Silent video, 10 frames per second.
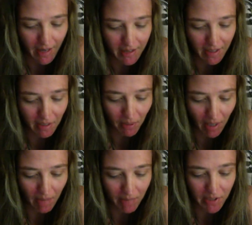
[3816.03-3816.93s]
well,
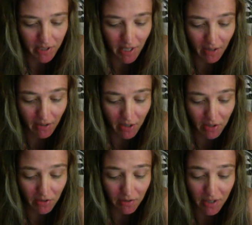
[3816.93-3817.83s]
I'm just not going to
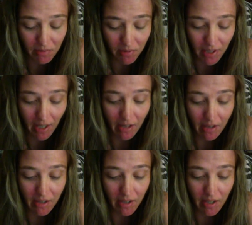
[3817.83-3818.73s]
do this with
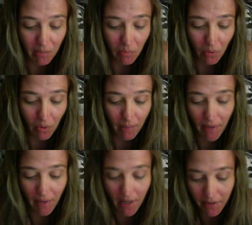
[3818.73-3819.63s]
Carolyn anymore. I'm
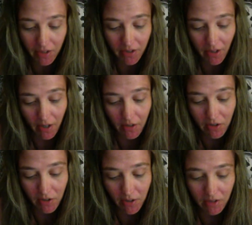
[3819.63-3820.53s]
not going to talk
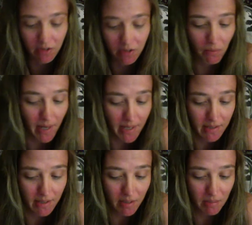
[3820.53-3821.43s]
to her. This is the way it's
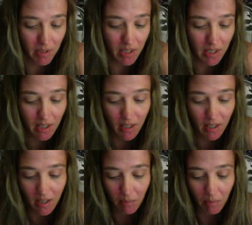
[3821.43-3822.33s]
going to be,
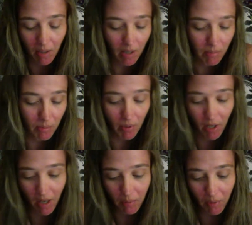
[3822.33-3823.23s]
blah, blah,
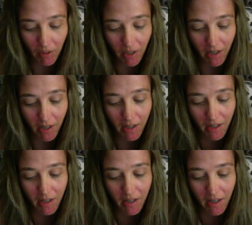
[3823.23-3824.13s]
blah, blah, blah.
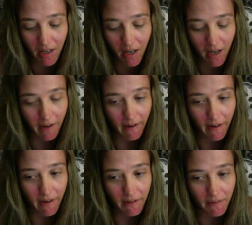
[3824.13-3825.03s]

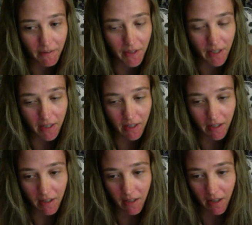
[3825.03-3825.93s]
And
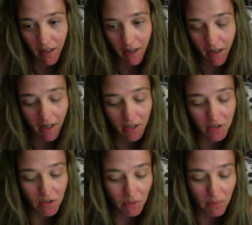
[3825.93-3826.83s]
then I
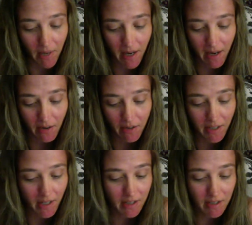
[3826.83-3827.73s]
turn around
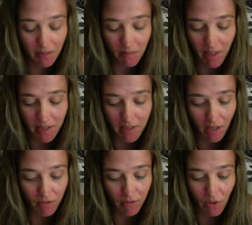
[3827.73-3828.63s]
and I see
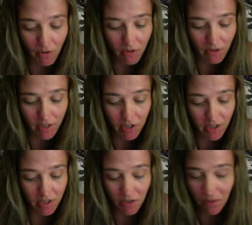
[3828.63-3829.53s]
myself totally
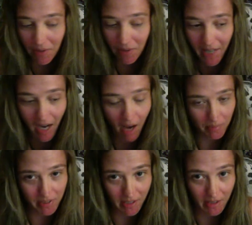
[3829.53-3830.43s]
just doing the
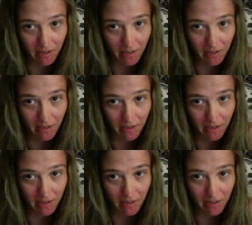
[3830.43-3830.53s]
opposite.